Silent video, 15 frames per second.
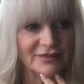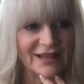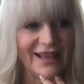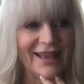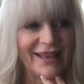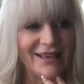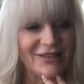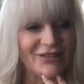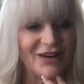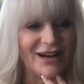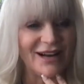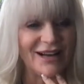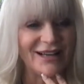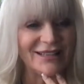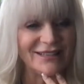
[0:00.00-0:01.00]
Hey,
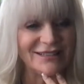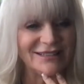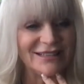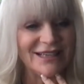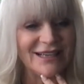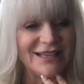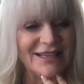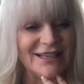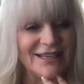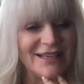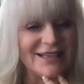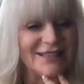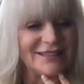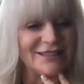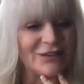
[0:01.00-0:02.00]
Yvonne.
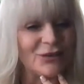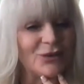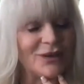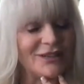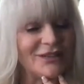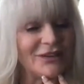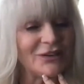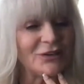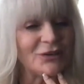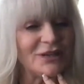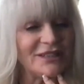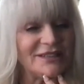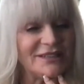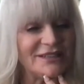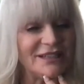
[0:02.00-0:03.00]
So, what's your
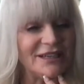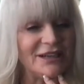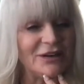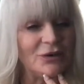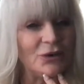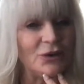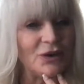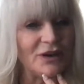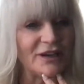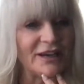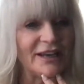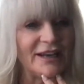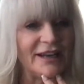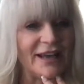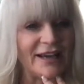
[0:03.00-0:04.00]
question or
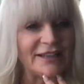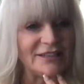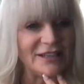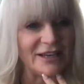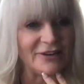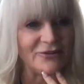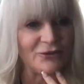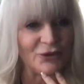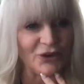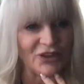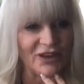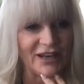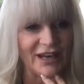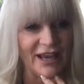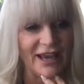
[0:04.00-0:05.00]
connection for
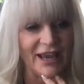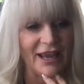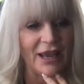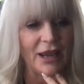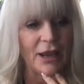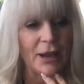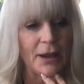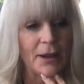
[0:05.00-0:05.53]
the day?